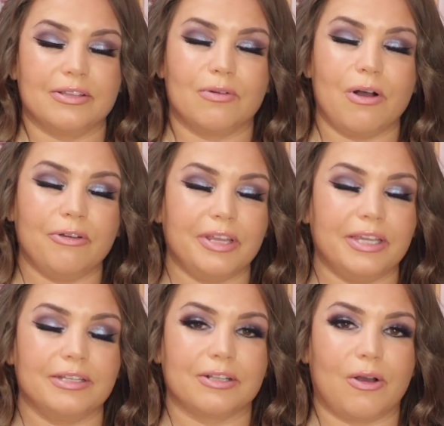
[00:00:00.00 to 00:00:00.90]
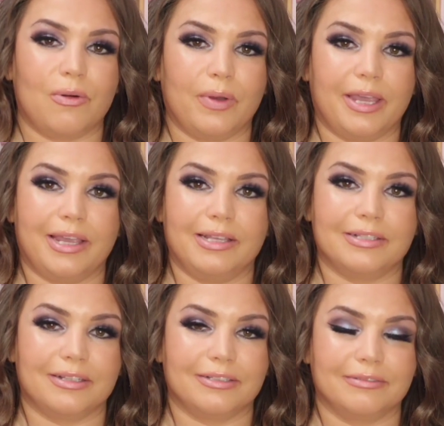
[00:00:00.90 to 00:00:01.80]
The quality is
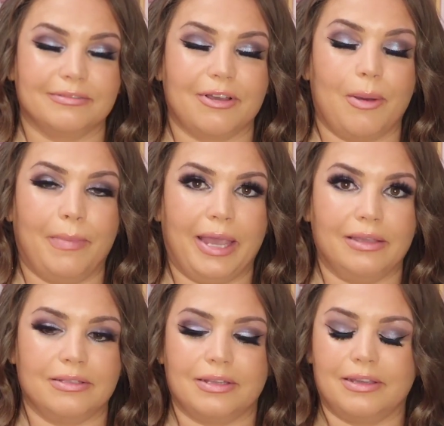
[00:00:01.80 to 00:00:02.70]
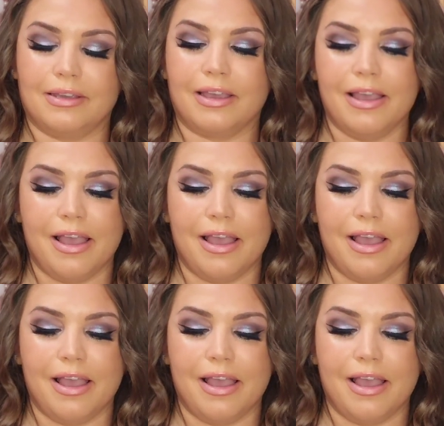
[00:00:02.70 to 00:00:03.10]
always amazing.